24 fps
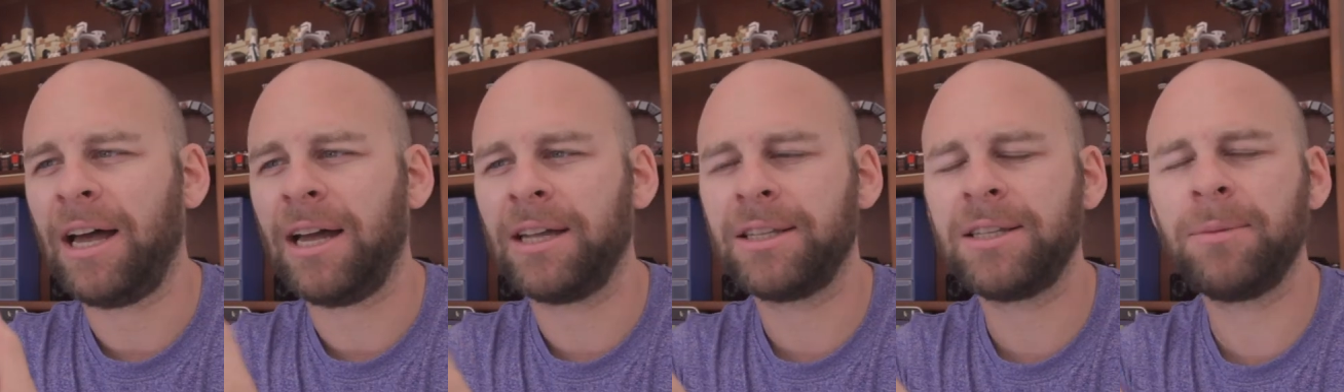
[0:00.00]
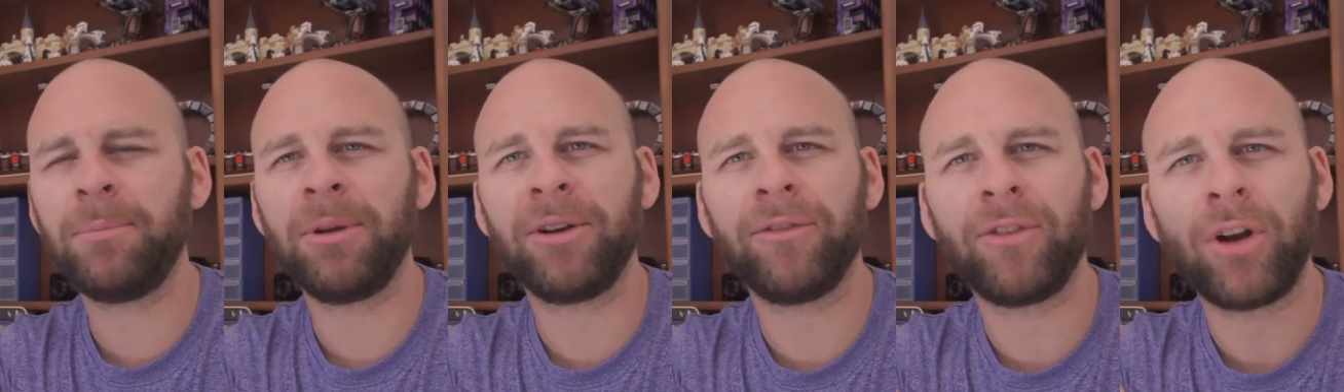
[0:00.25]

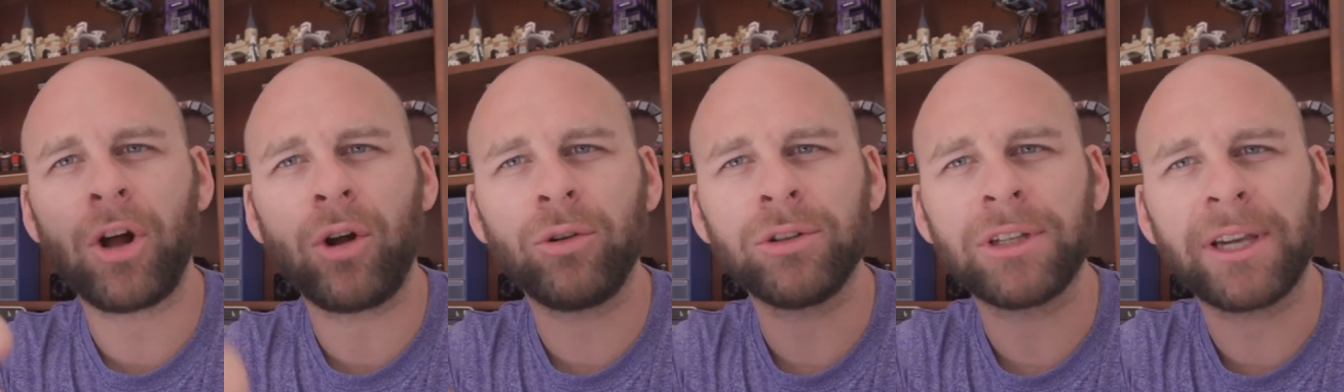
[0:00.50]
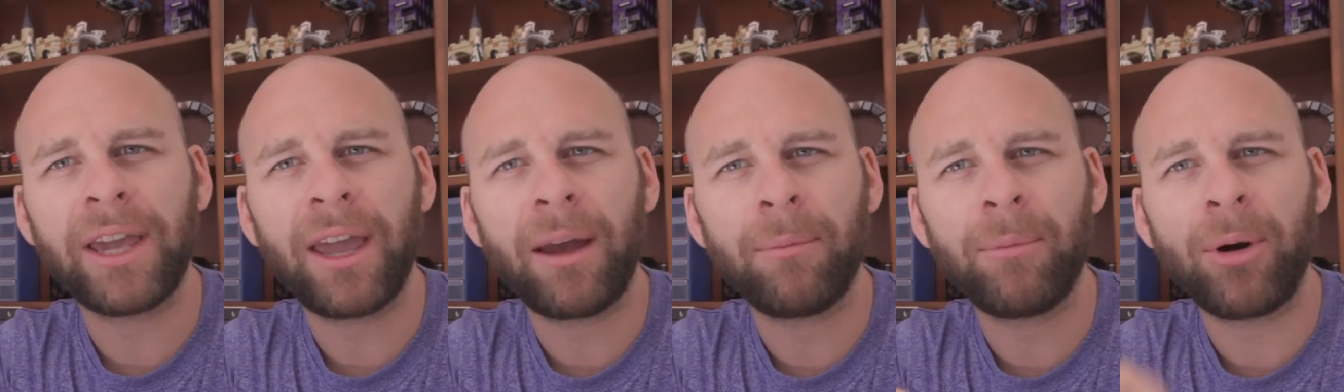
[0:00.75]
It's a bit of an
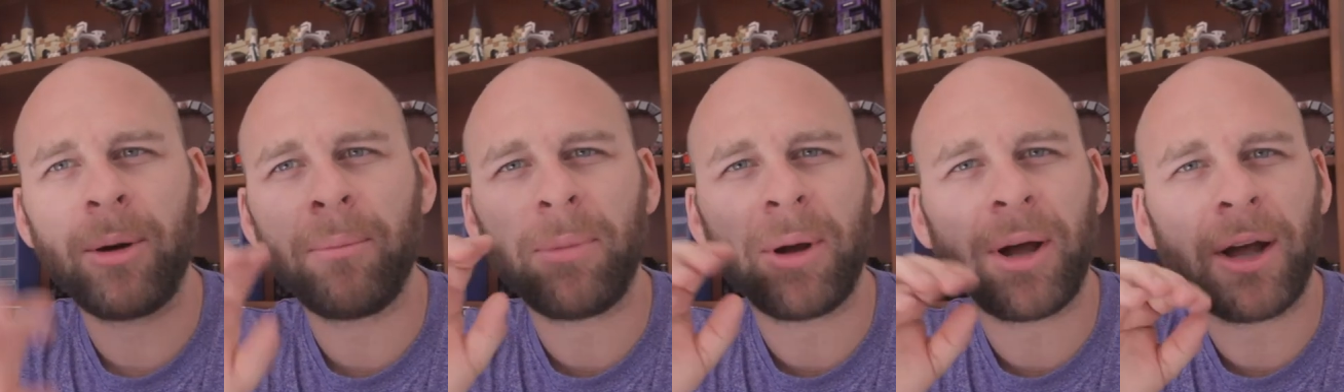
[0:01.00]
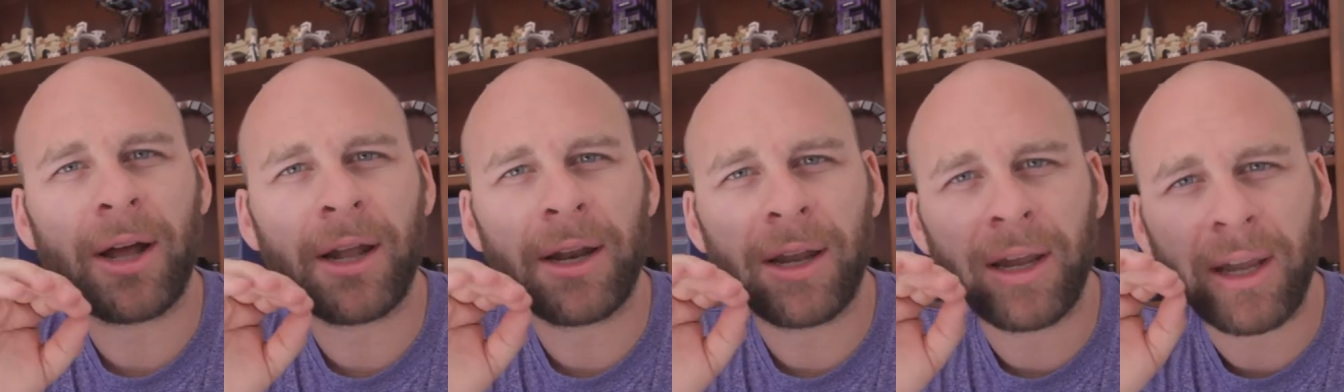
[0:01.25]
older camera,
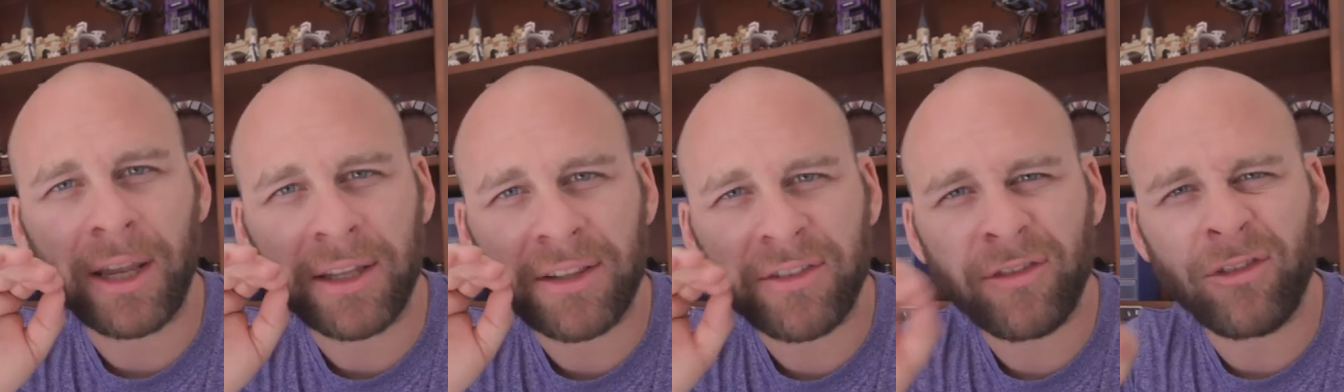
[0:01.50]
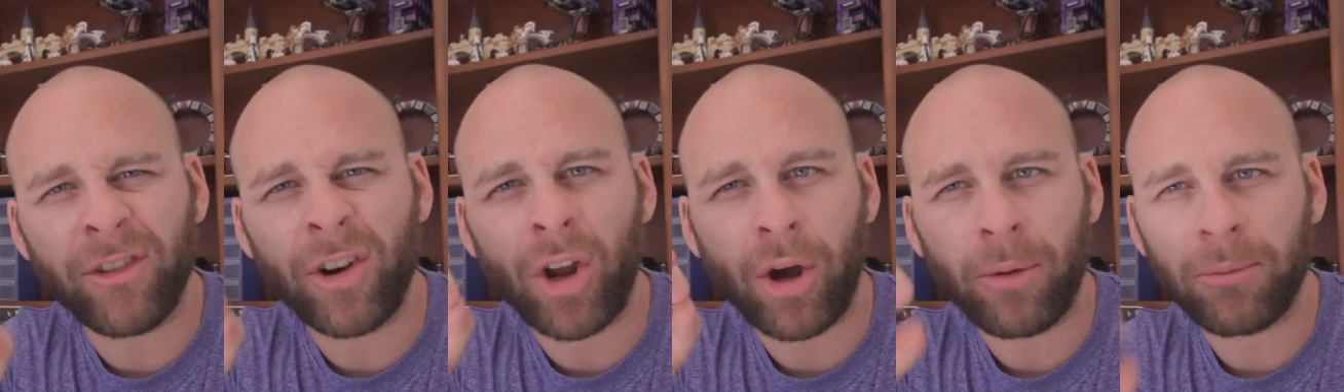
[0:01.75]
but it's
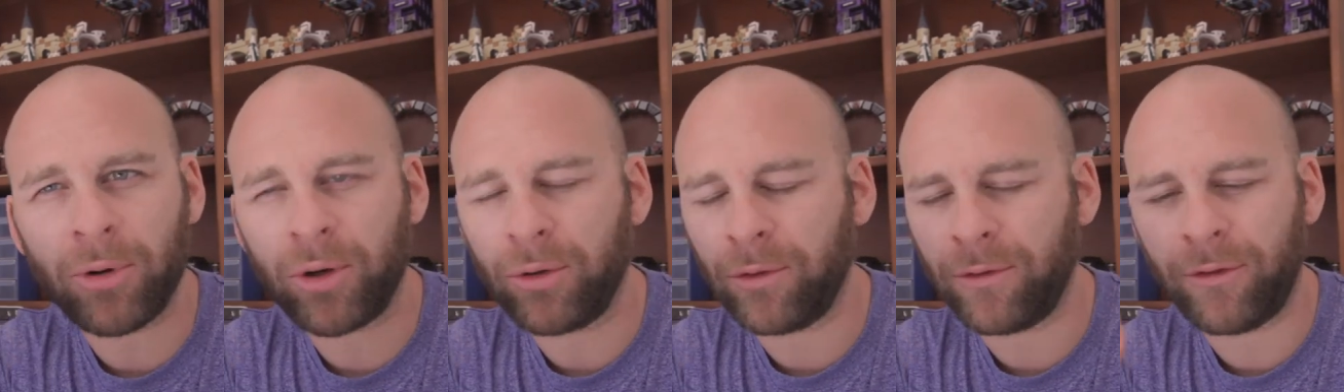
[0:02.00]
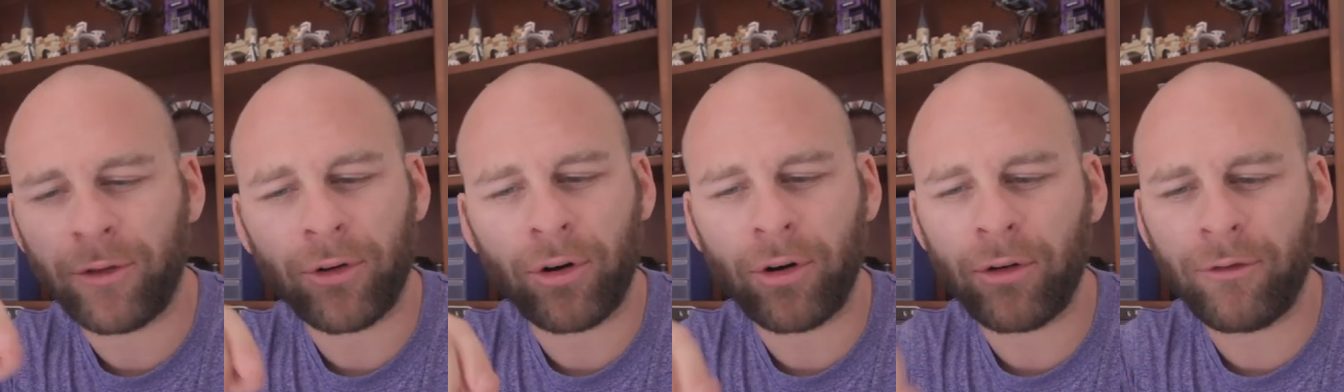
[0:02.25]
phenomenal
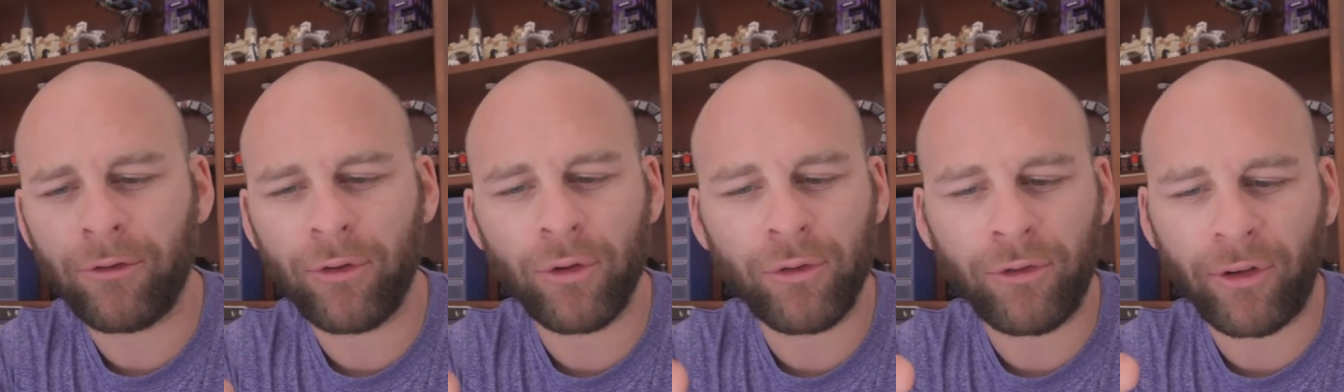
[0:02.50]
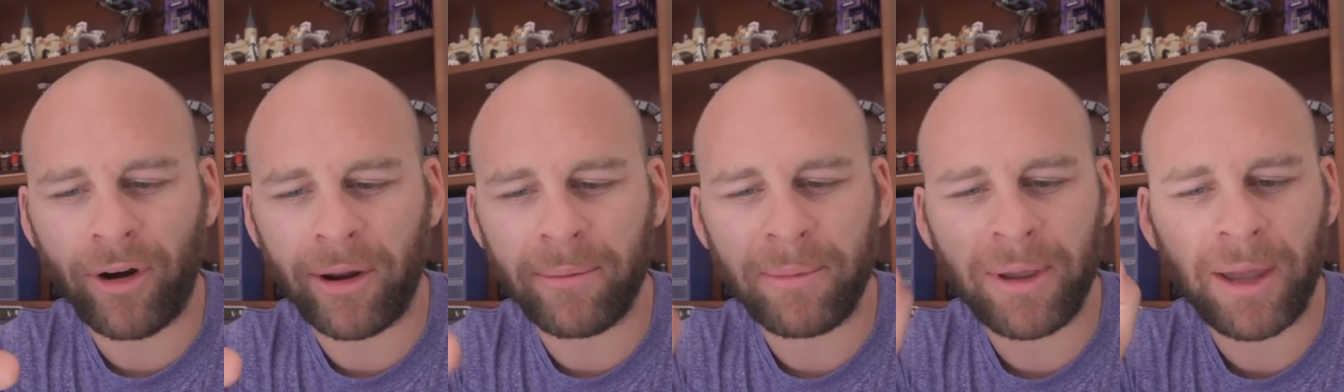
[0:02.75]
for a full
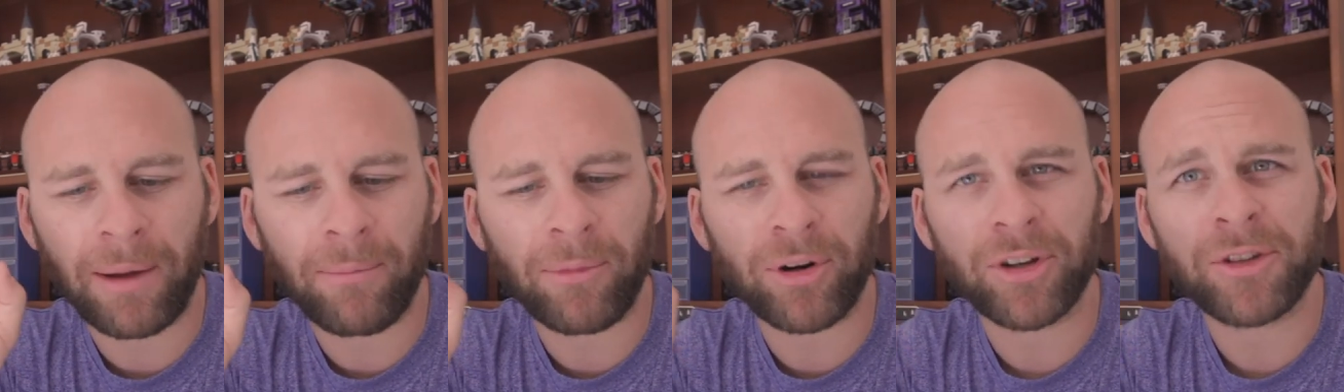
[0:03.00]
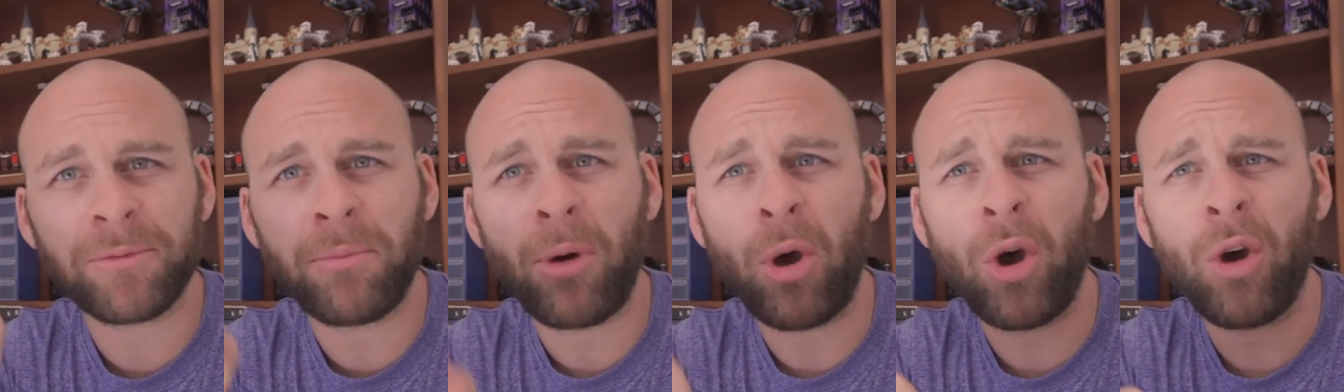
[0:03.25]
frame camera.
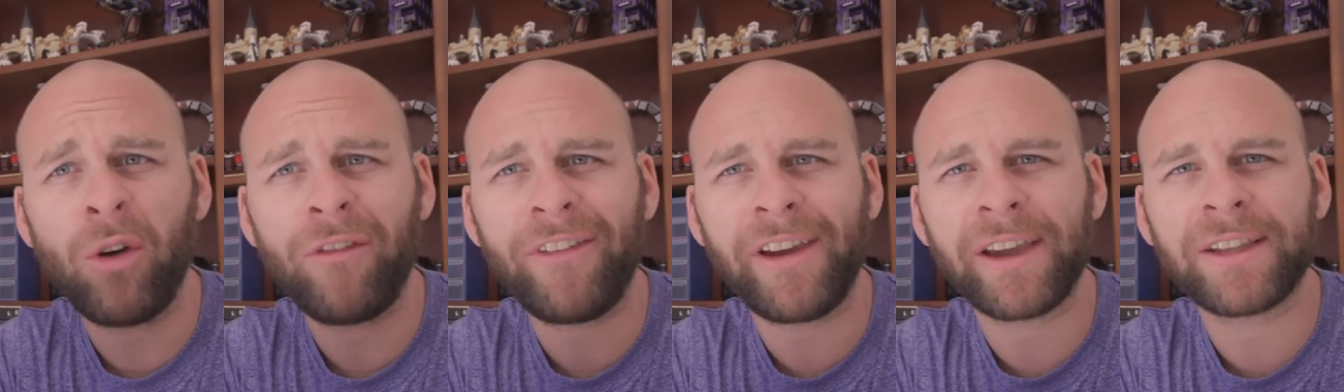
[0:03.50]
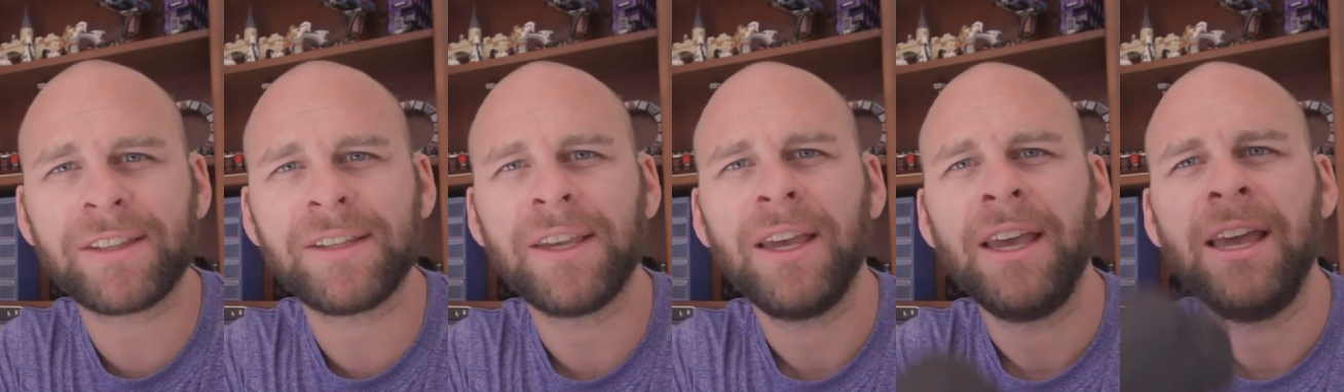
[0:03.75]
It's
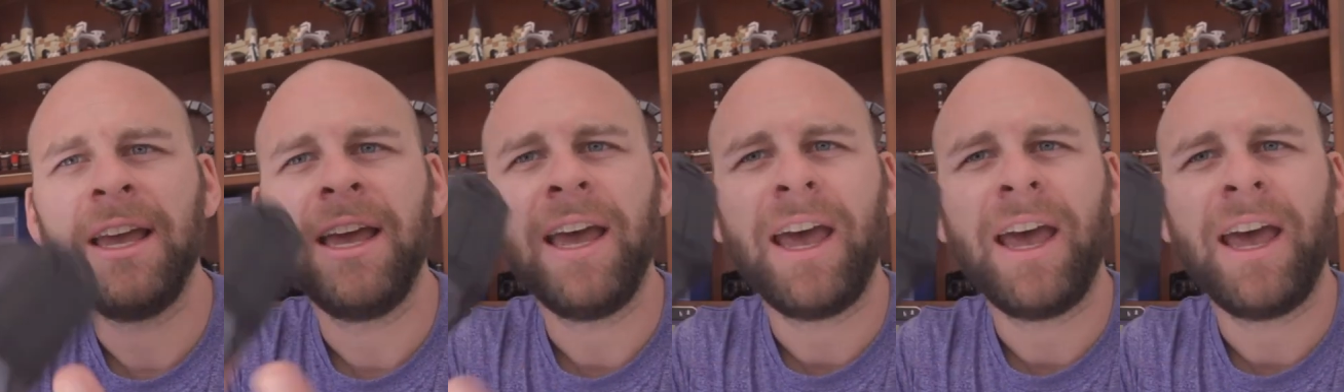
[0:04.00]
perfect.